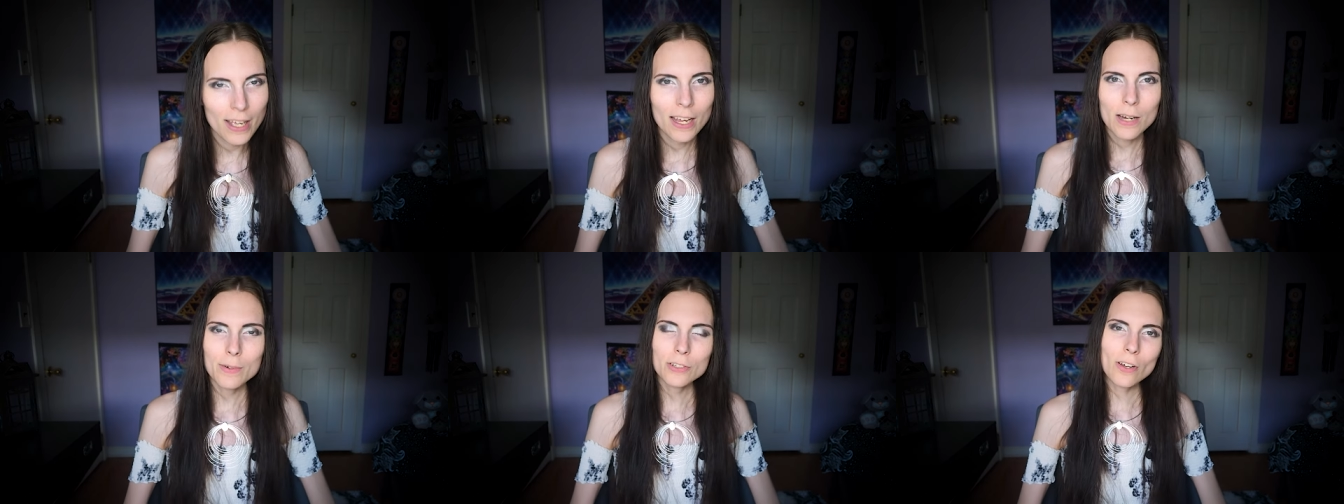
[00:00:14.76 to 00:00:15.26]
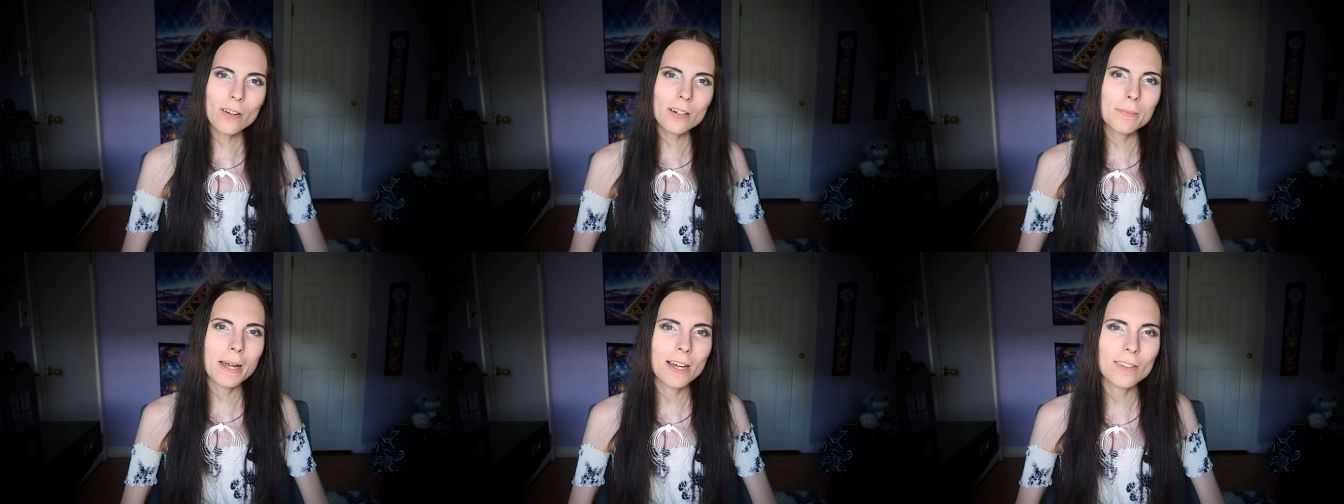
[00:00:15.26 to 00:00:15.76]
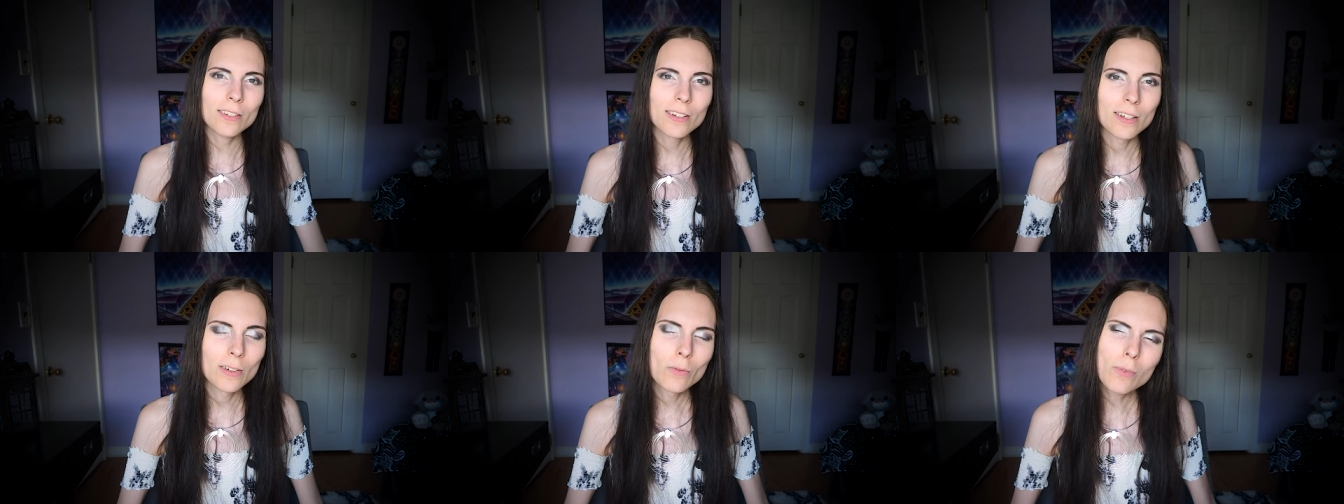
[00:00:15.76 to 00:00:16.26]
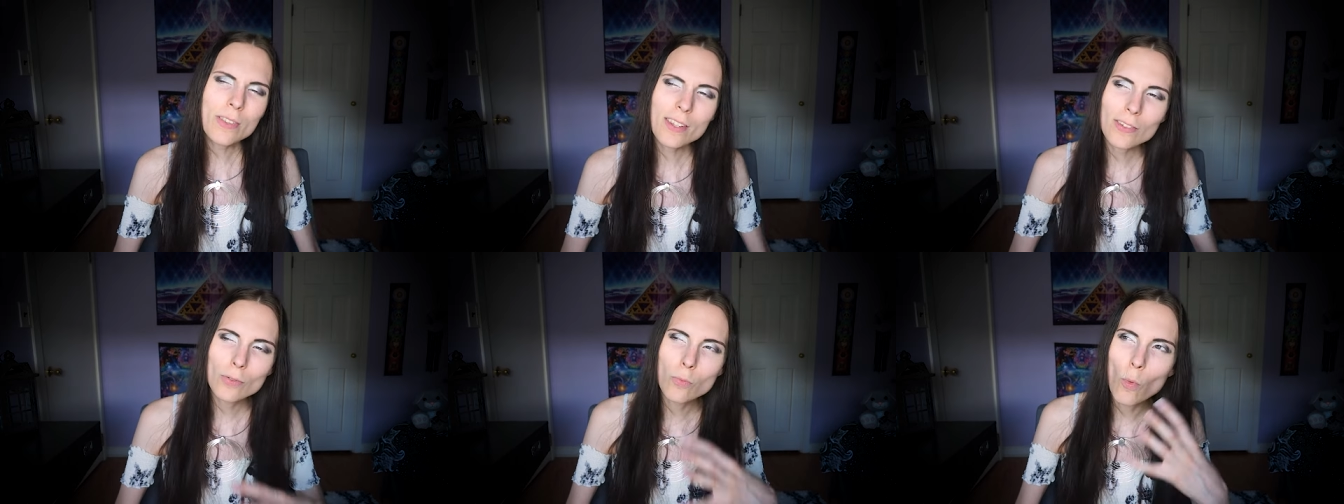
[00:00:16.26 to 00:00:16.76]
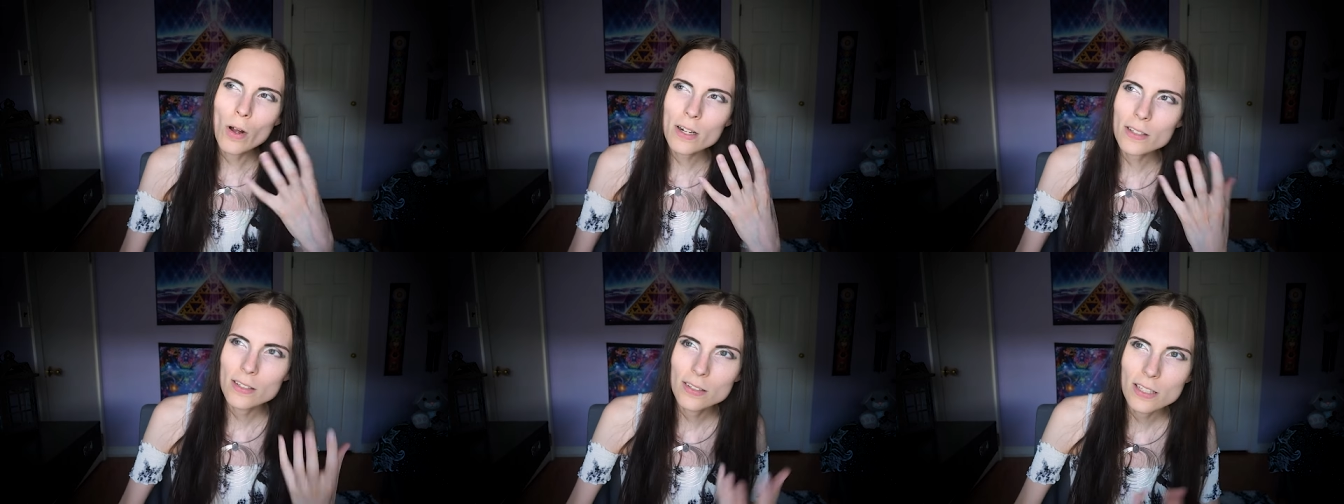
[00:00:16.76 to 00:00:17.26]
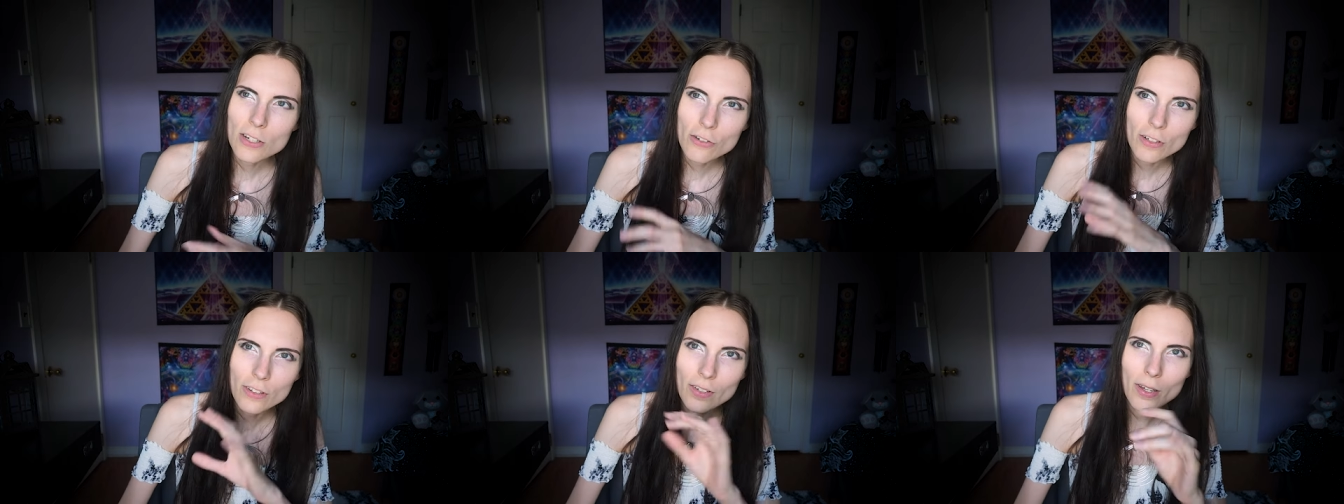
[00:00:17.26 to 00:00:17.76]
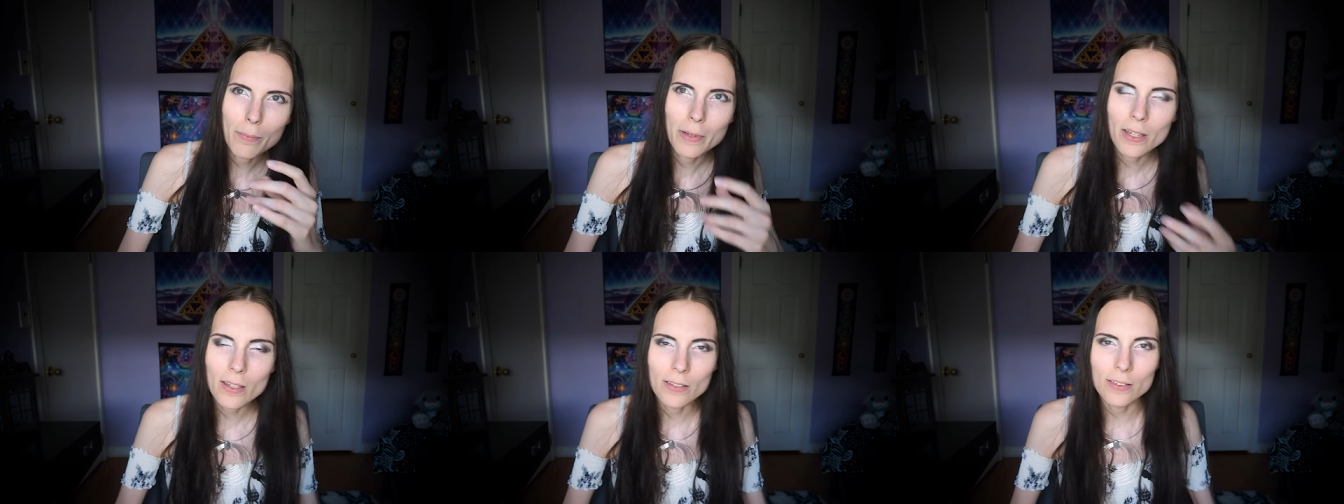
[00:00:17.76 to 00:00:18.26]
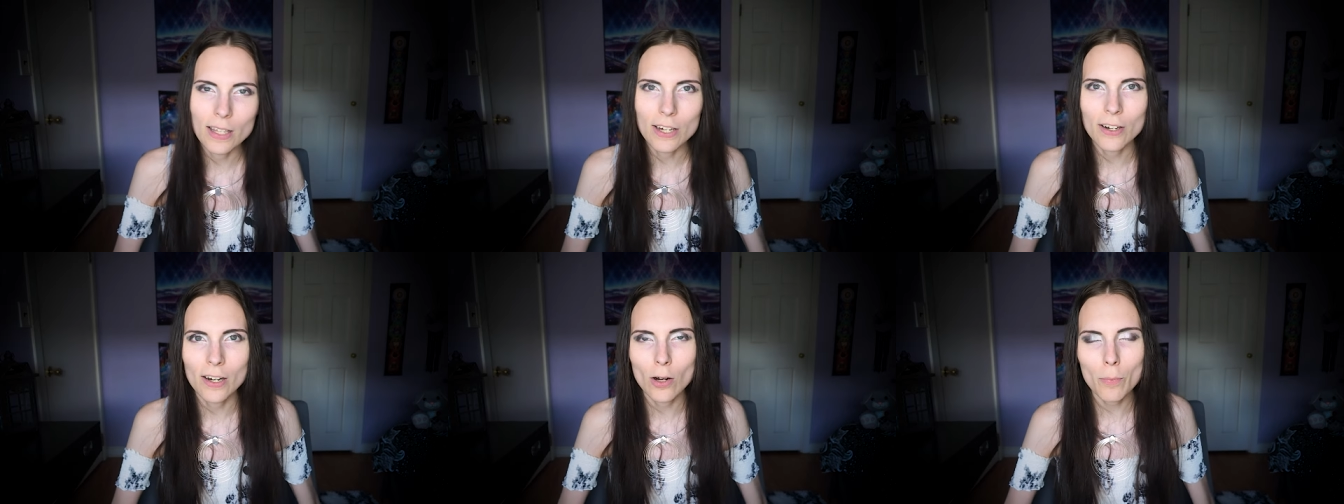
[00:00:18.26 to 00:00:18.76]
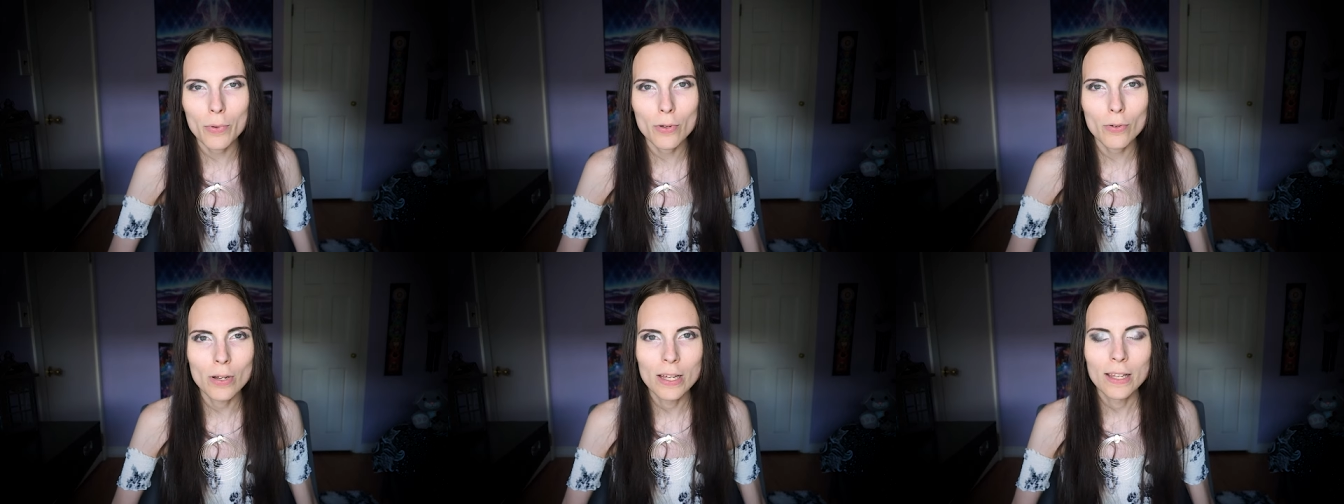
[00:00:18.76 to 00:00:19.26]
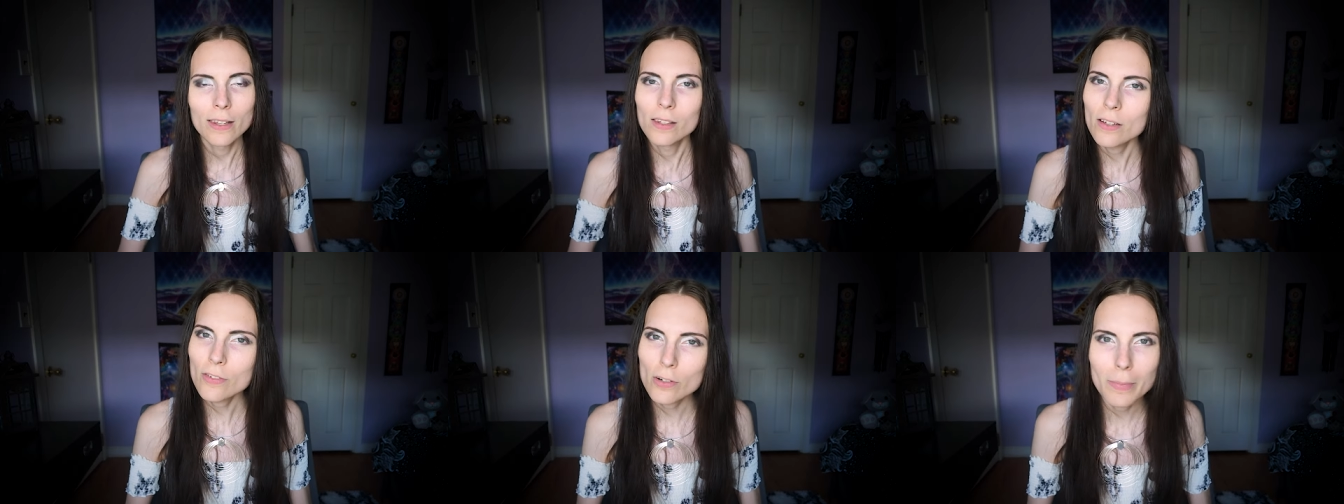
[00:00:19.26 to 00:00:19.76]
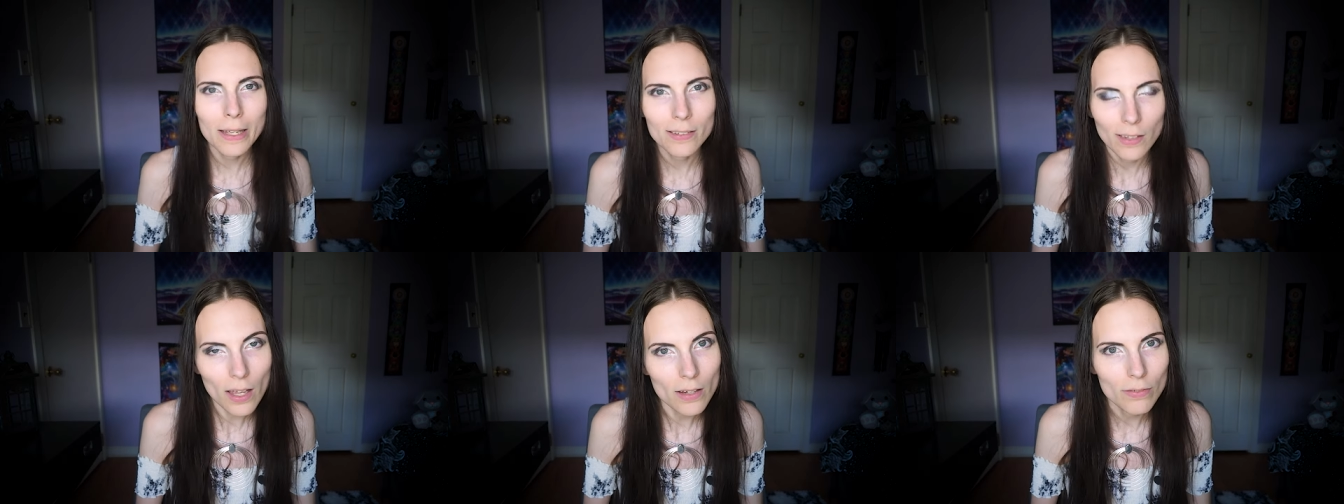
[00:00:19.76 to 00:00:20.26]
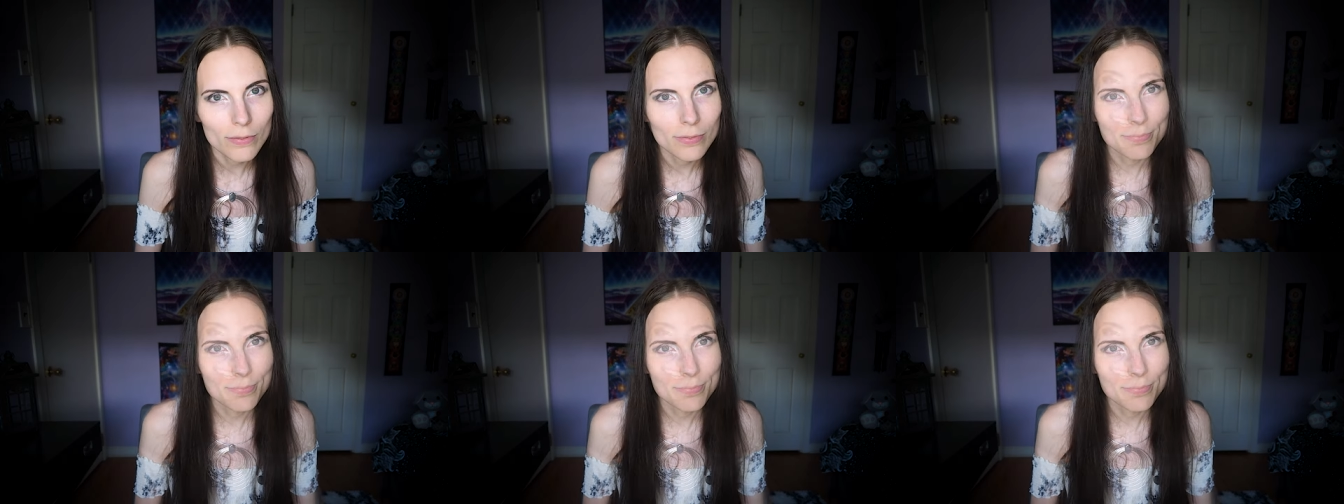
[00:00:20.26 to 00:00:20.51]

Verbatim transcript: And we're talking about what this one secret tip is that could help you live your best life.